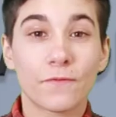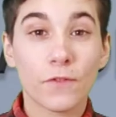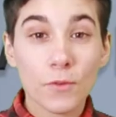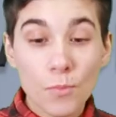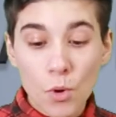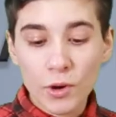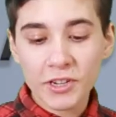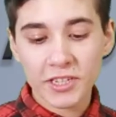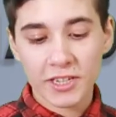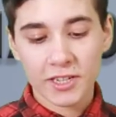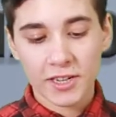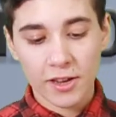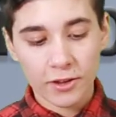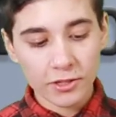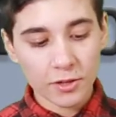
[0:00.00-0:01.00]
For more
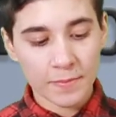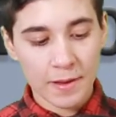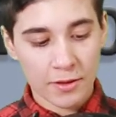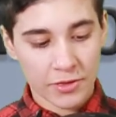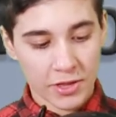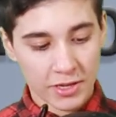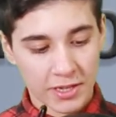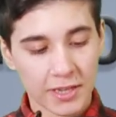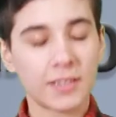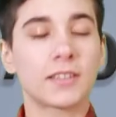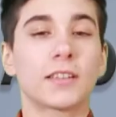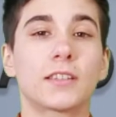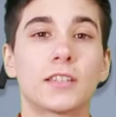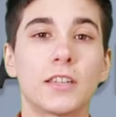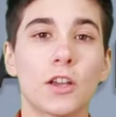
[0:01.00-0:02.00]
details about the
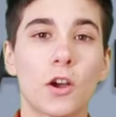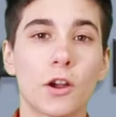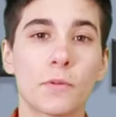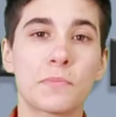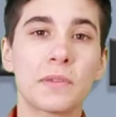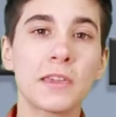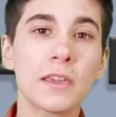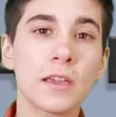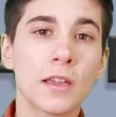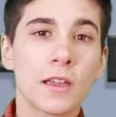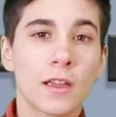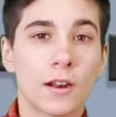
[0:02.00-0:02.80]
T60RP,